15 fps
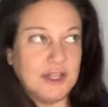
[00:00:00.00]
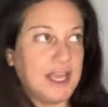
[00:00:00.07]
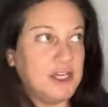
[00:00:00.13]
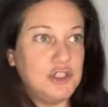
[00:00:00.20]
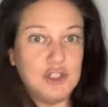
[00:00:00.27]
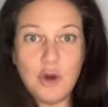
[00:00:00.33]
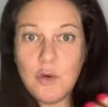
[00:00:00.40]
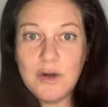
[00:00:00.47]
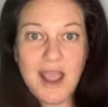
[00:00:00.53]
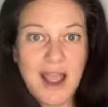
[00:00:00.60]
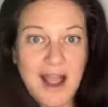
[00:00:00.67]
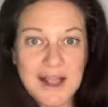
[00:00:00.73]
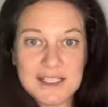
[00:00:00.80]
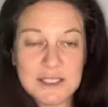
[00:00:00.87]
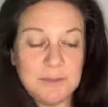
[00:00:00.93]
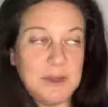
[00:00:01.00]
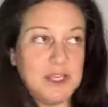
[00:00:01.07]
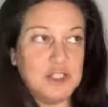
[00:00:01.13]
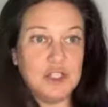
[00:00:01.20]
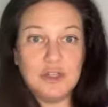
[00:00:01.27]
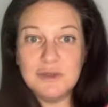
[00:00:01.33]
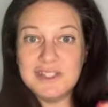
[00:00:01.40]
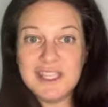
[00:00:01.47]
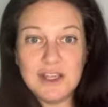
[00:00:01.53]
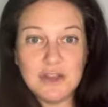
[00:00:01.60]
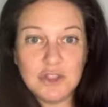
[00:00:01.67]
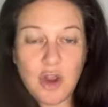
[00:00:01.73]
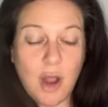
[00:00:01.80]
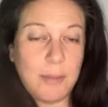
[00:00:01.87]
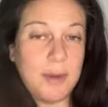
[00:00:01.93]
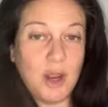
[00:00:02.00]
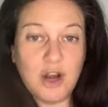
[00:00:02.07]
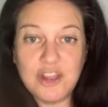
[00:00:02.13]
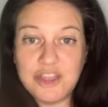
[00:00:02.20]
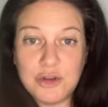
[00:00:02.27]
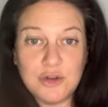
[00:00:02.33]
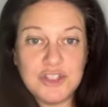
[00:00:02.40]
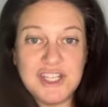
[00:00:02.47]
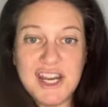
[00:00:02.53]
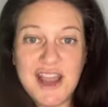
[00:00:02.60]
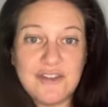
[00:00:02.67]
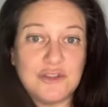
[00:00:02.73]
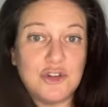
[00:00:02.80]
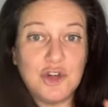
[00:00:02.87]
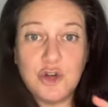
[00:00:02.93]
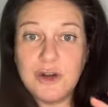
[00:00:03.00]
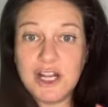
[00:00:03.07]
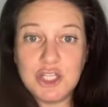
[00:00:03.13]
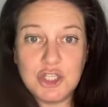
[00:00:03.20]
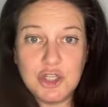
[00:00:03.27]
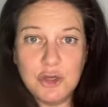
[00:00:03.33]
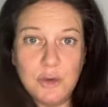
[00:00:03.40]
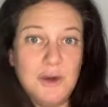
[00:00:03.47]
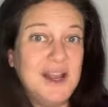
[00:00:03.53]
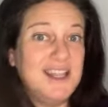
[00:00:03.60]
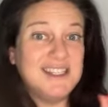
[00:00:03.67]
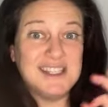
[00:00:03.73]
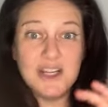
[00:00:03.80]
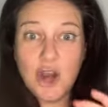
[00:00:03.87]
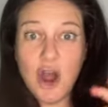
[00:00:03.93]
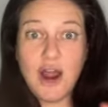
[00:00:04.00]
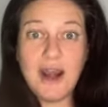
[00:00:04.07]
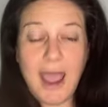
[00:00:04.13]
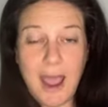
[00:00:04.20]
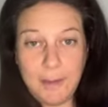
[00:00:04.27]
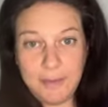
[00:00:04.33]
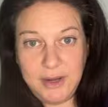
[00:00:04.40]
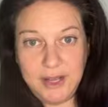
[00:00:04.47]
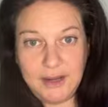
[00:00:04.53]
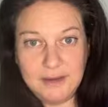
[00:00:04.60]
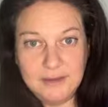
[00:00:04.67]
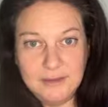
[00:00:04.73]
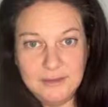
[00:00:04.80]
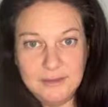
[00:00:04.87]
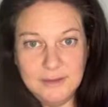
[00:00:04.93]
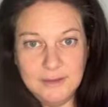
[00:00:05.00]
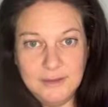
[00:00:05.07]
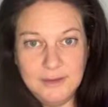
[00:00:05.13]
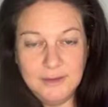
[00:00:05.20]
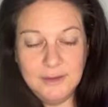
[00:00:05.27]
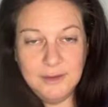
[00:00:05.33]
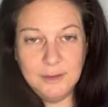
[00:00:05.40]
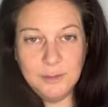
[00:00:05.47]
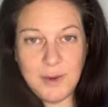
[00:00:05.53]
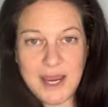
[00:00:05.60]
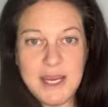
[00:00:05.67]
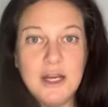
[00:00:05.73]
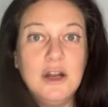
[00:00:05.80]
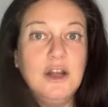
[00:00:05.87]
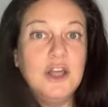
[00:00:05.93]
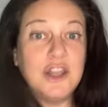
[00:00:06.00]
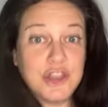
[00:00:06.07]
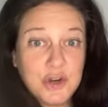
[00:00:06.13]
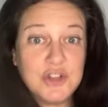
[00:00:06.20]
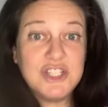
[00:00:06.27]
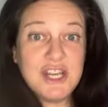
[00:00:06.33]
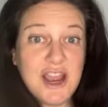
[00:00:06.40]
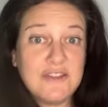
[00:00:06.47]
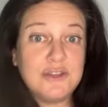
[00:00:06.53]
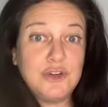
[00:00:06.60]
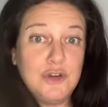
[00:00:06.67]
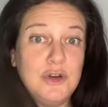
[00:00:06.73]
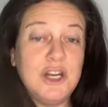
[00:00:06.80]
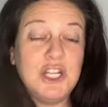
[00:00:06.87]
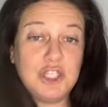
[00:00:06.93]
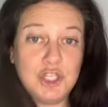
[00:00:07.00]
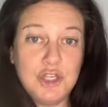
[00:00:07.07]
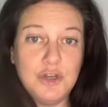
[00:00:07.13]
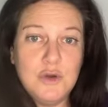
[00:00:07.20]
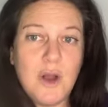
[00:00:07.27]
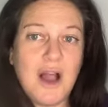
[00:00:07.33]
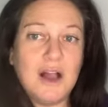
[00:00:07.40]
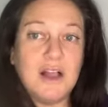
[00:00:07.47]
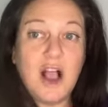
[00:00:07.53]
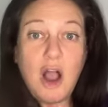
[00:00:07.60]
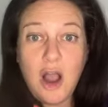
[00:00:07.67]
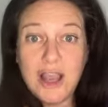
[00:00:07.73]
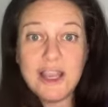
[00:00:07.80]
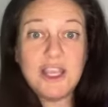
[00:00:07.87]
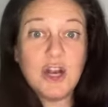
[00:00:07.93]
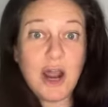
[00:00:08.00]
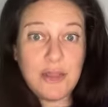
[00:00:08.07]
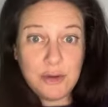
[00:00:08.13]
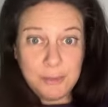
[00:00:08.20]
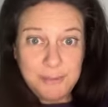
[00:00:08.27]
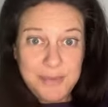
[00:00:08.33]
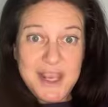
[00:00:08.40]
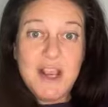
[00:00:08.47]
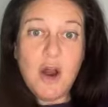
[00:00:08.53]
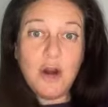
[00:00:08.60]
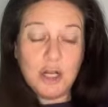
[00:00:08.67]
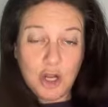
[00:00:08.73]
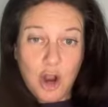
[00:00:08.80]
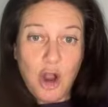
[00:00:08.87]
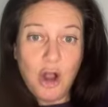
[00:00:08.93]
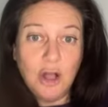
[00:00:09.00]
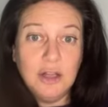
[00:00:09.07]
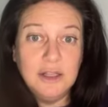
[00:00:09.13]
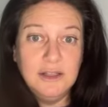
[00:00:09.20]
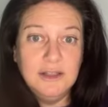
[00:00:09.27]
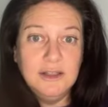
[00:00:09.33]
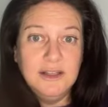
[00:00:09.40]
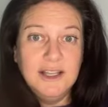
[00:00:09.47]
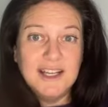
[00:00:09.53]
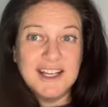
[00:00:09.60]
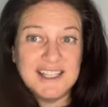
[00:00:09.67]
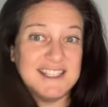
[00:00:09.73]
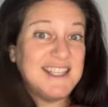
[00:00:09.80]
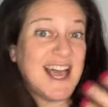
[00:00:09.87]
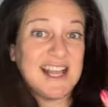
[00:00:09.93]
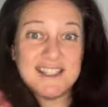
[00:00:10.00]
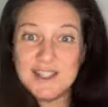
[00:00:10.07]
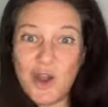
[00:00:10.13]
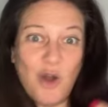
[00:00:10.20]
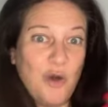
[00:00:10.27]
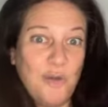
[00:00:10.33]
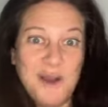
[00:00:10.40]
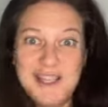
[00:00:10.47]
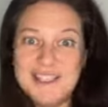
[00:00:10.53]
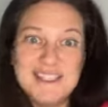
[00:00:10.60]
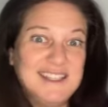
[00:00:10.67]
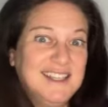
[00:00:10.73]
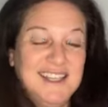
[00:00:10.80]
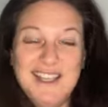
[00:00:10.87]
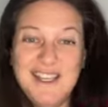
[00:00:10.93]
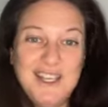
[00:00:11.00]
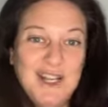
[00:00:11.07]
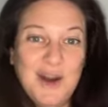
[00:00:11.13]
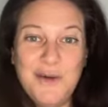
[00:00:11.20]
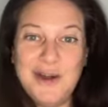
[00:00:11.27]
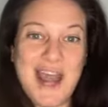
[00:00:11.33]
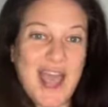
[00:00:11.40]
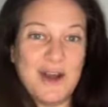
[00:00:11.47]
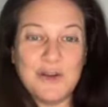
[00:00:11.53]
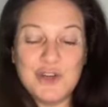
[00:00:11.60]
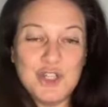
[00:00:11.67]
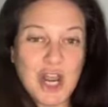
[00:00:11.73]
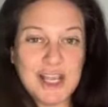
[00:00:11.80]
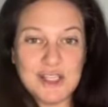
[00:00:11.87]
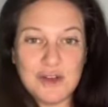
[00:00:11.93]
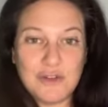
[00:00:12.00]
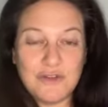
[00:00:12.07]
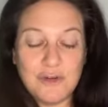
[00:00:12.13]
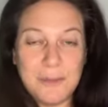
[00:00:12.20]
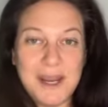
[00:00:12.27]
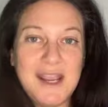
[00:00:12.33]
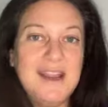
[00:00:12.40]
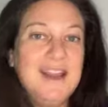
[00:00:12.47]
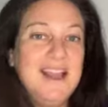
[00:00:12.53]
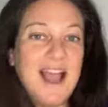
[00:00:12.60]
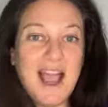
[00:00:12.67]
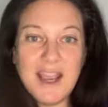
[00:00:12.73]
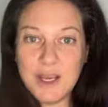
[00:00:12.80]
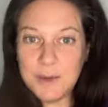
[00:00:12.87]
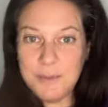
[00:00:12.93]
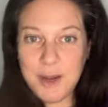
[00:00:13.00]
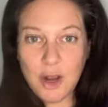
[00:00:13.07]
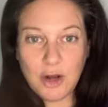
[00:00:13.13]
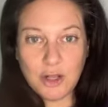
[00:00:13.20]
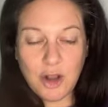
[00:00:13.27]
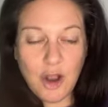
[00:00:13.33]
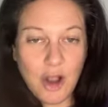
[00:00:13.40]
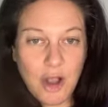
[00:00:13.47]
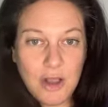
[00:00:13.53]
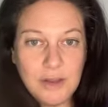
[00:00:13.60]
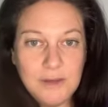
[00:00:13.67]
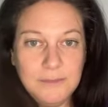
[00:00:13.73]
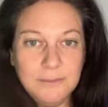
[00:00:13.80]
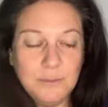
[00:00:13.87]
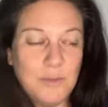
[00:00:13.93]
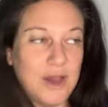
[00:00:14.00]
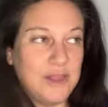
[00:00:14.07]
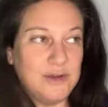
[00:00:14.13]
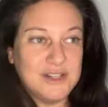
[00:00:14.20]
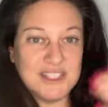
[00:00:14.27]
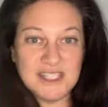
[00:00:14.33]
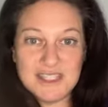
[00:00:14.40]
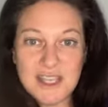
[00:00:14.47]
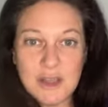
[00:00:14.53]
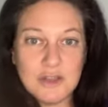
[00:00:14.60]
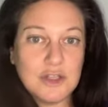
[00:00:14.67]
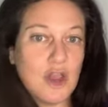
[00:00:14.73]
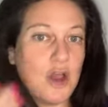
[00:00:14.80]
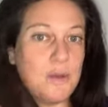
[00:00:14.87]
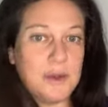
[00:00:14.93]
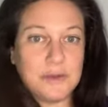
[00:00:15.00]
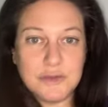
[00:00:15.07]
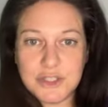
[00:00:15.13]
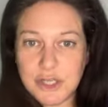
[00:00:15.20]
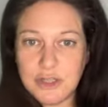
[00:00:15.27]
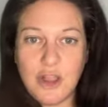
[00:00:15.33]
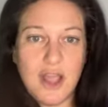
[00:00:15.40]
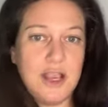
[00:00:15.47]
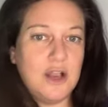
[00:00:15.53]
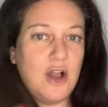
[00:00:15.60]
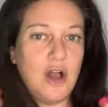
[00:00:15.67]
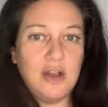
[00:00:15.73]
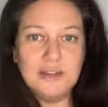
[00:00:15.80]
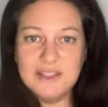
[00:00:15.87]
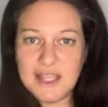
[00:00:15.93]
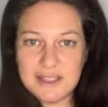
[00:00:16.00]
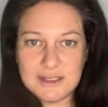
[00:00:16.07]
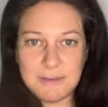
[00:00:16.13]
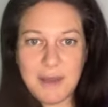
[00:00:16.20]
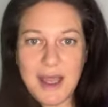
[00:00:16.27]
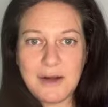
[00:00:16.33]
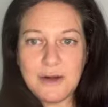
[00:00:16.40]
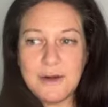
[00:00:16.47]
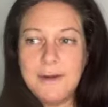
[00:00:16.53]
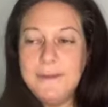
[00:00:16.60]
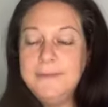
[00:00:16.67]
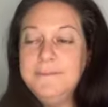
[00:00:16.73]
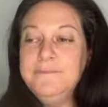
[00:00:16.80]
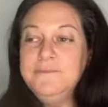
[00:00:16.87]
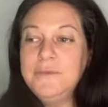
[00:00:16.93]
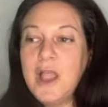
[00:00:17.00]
Like, don't ask me to do sales copy on a Thursday afternoon at 2. It's not happening, right? Thursday afternoon at 2, I could either be on a call, because that's always, an energizer for me. I could be on a call, whether it's a sales call, whether it's a client call, doesn't matter.